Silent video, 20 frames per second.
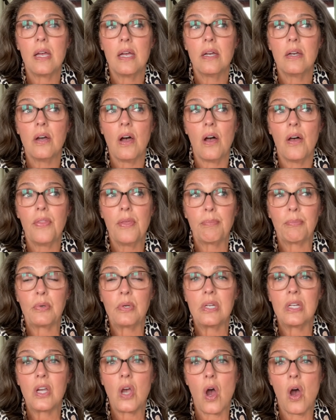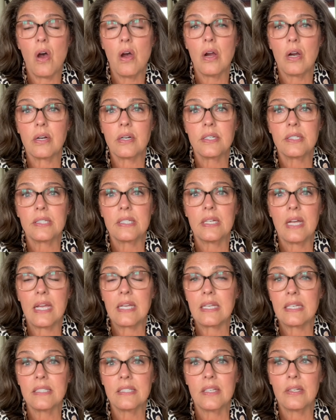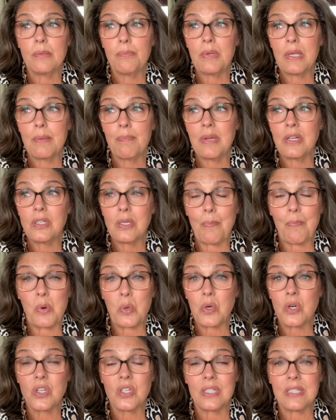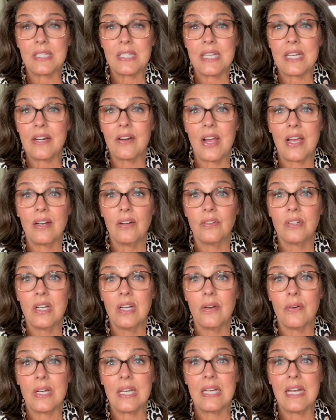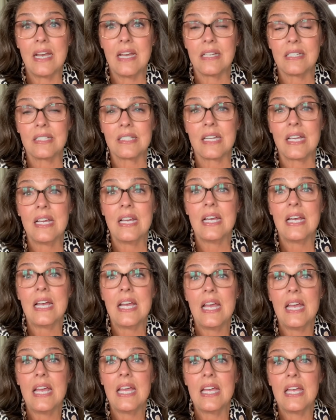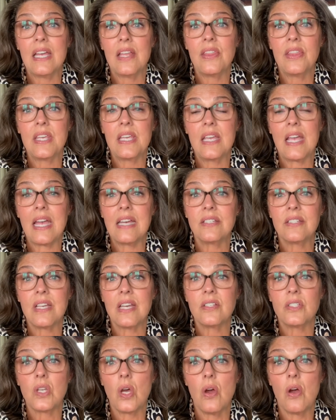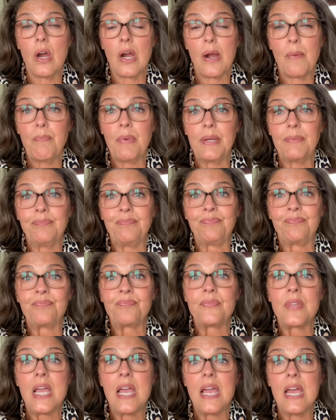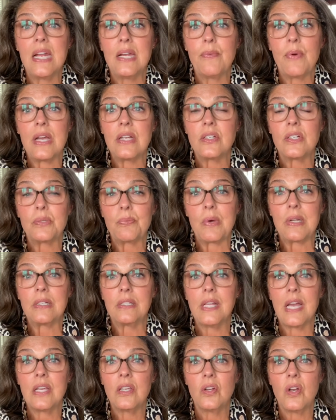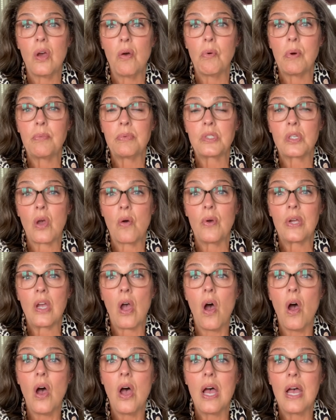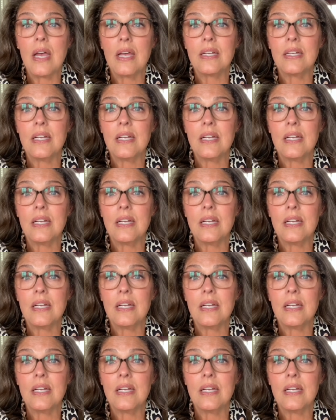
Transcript: all the pretty cars. I guess it'll be a bunch of Porsches there, I don't know, and us in the S S R. But anyway, I just wanted to let you know what was going on.